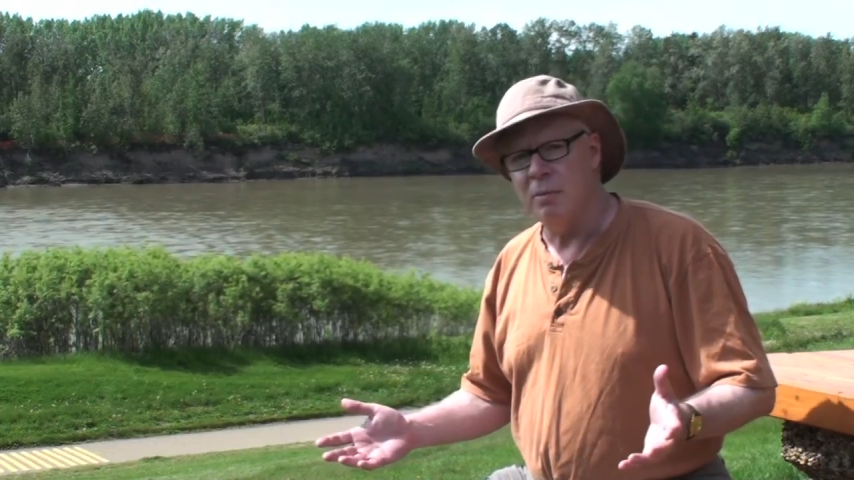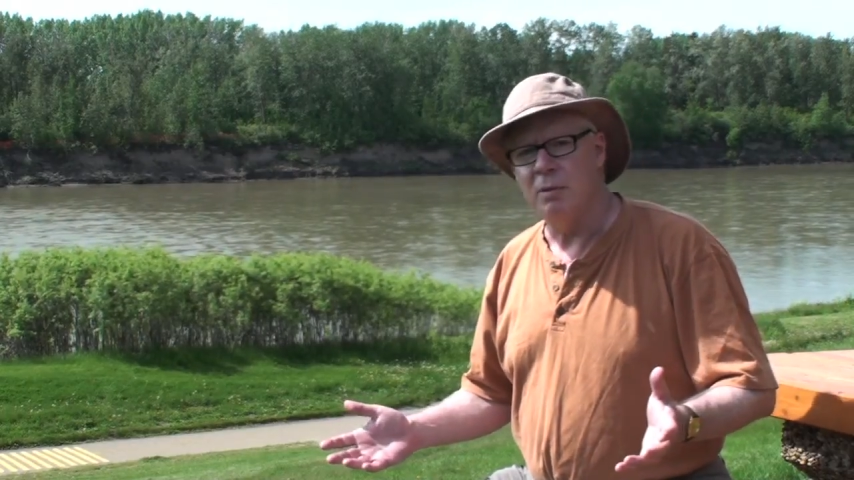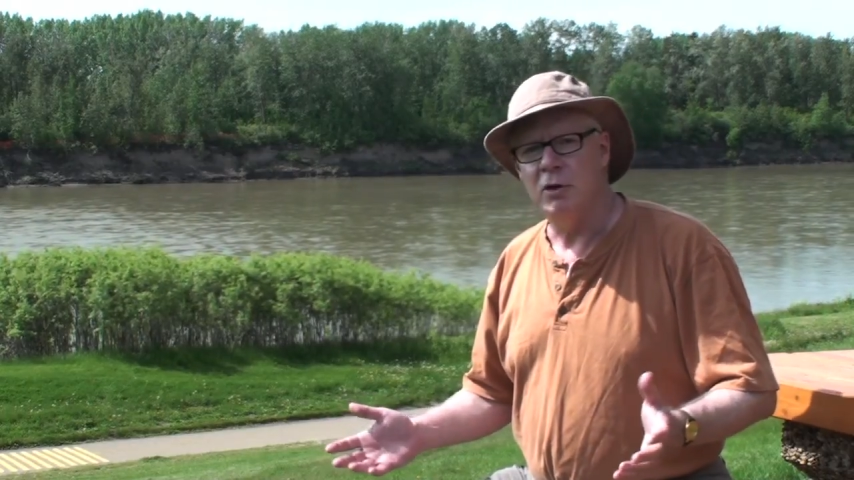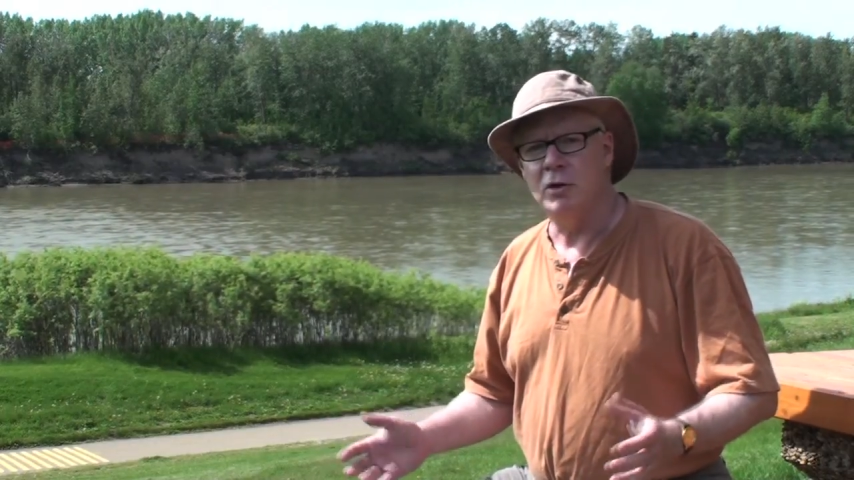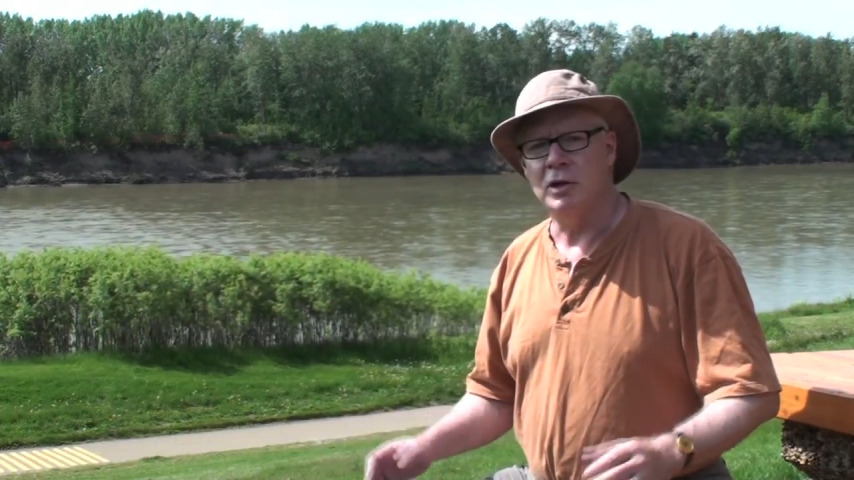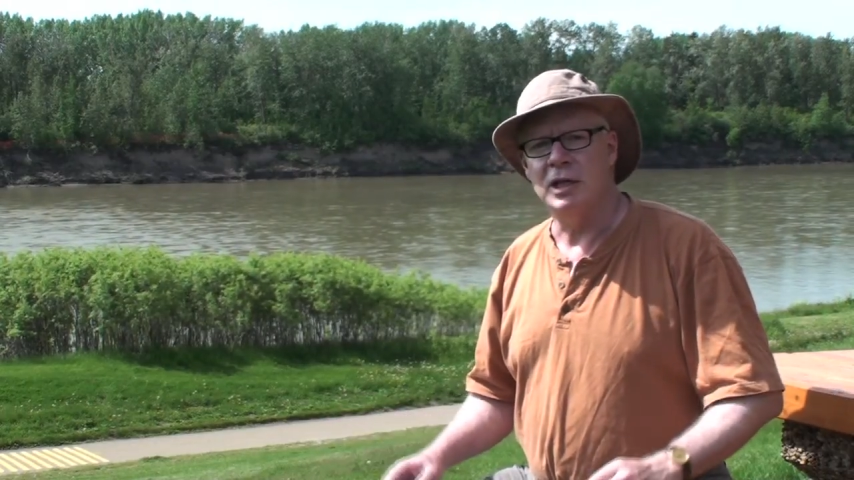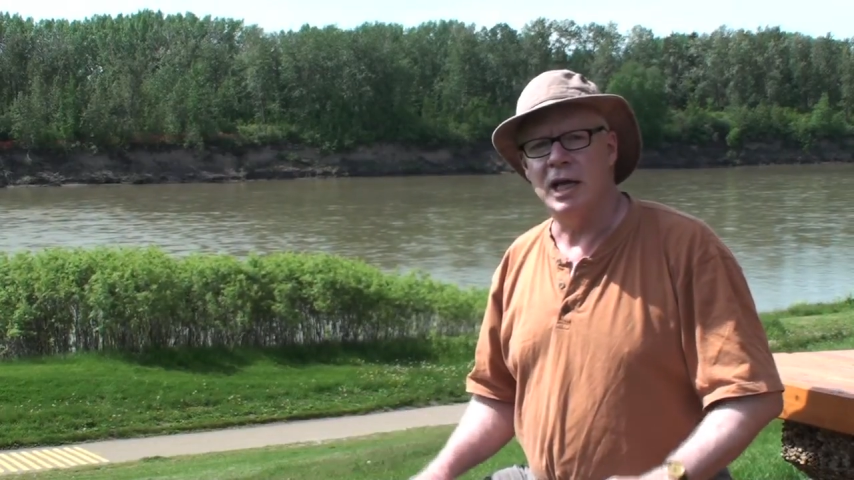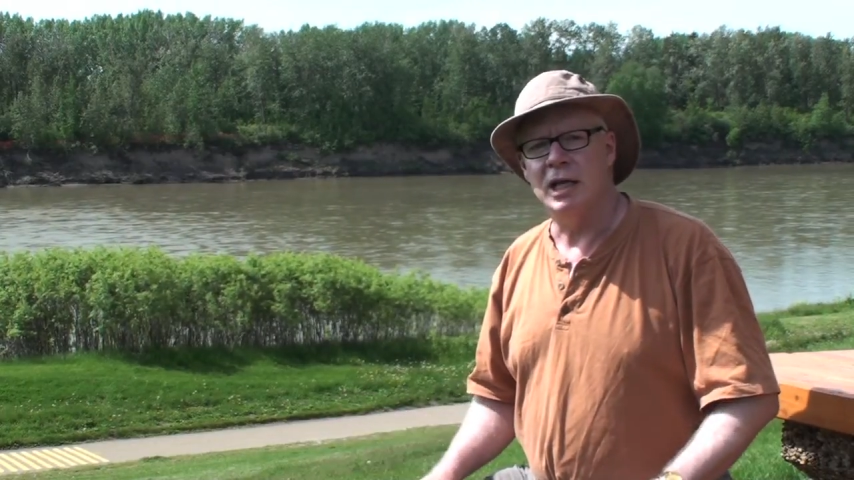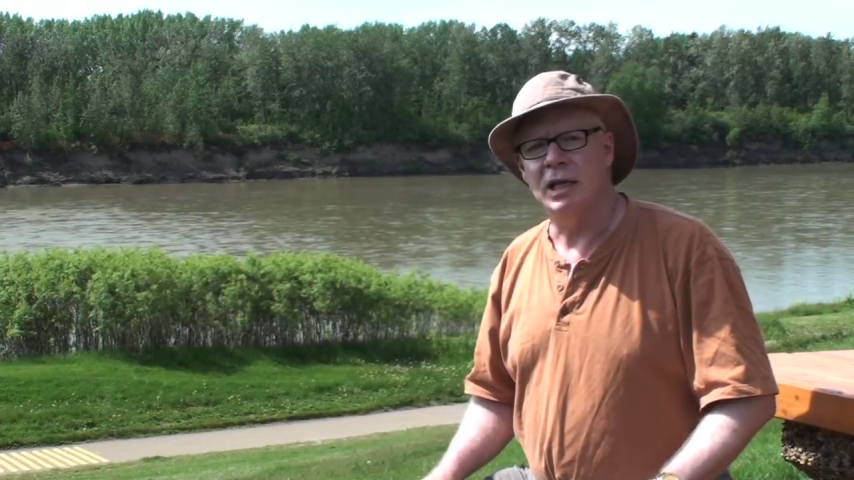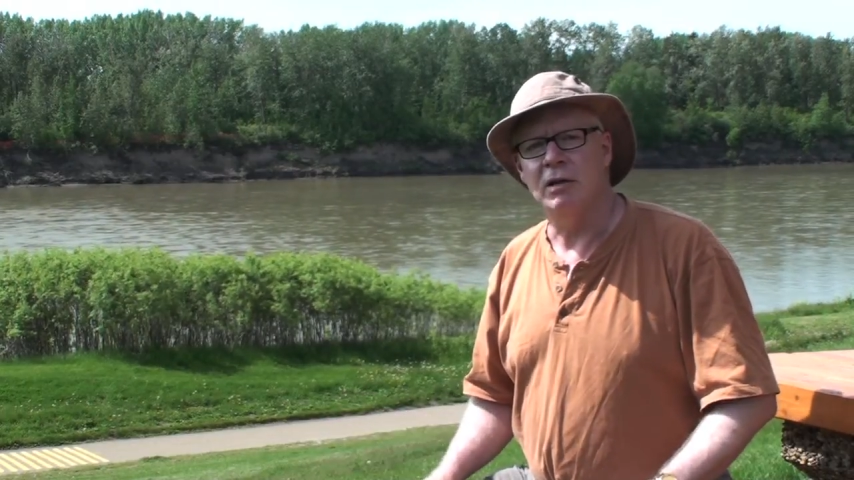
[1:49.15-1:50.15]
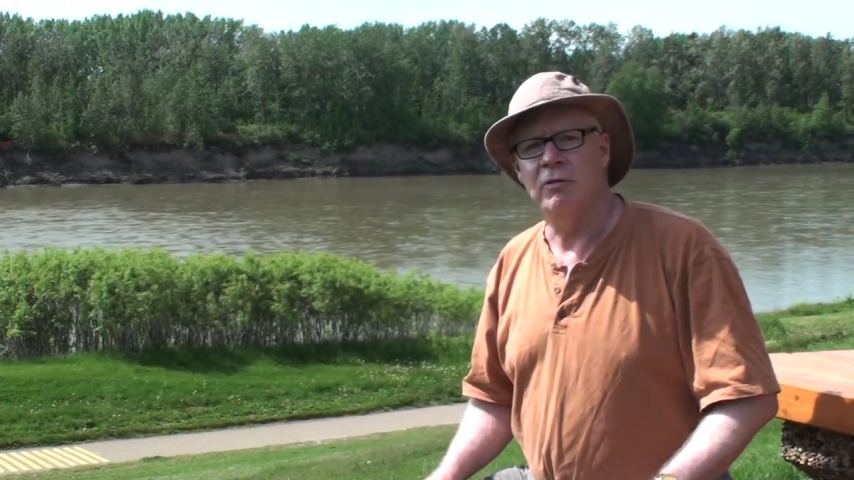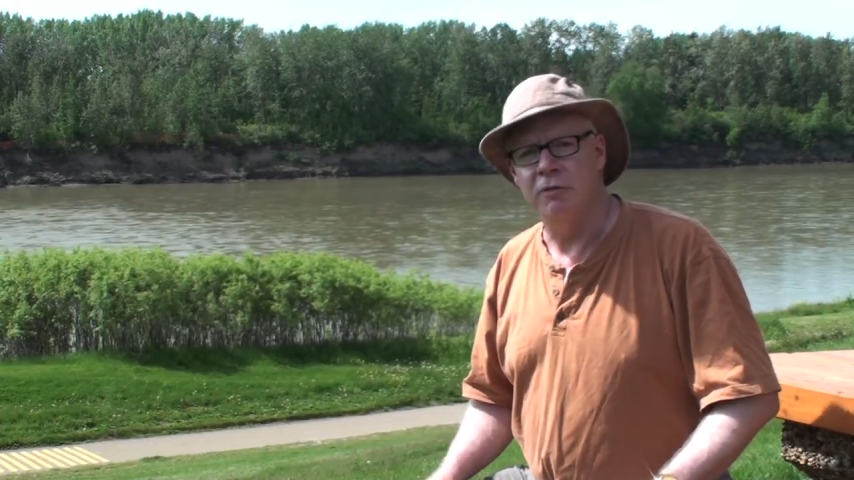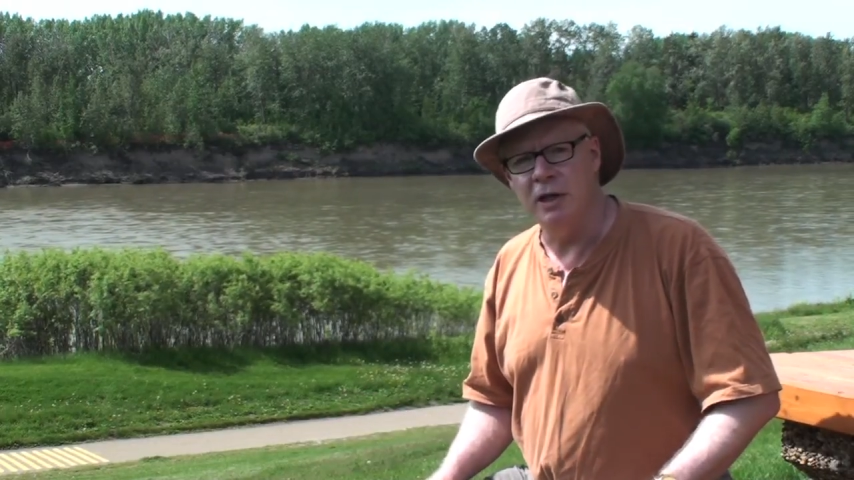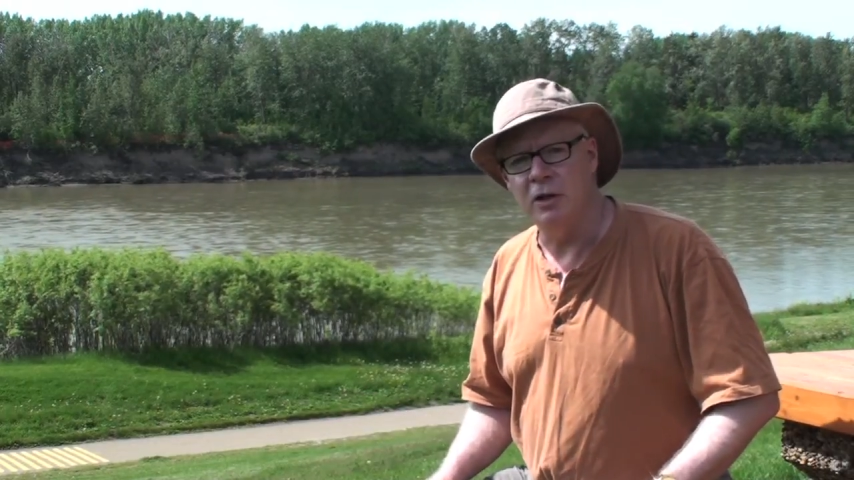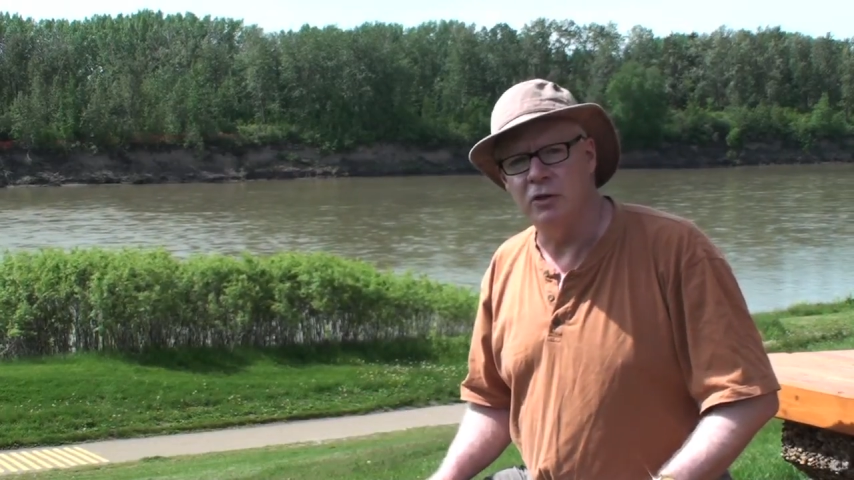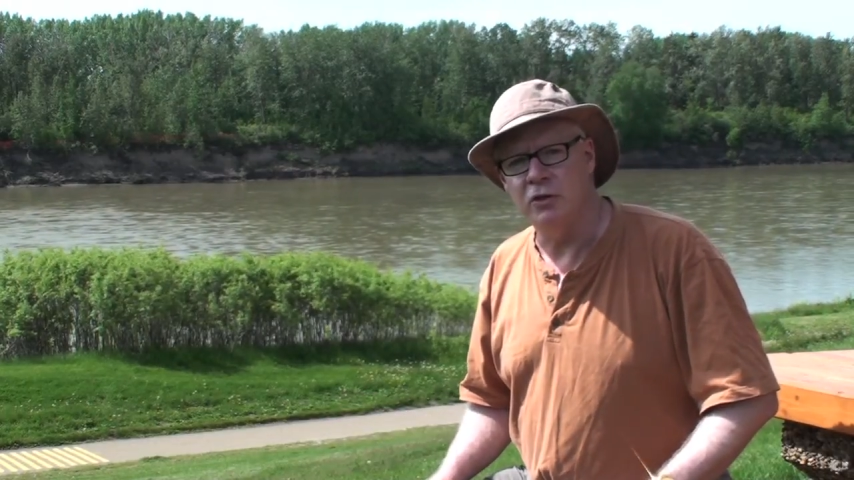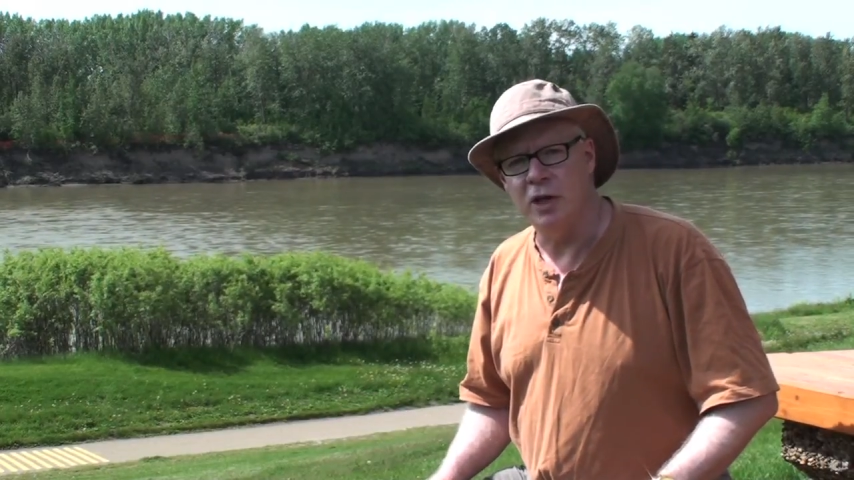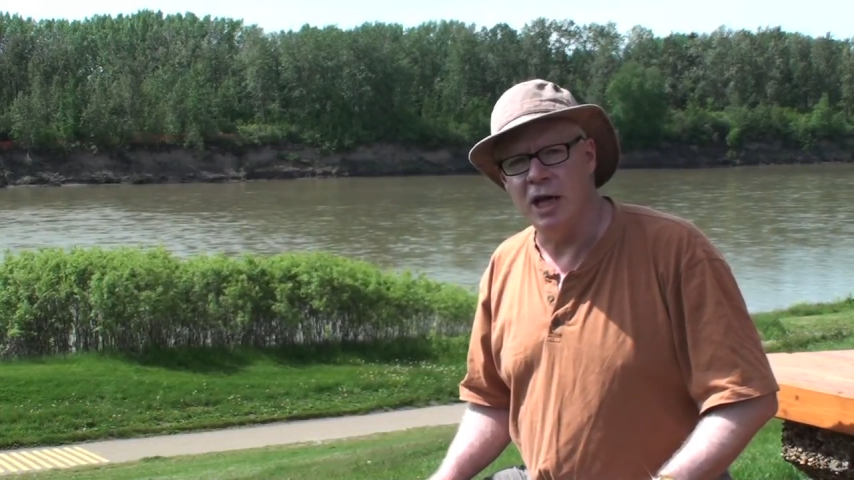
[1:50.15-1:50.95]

well, maybe you can take a little field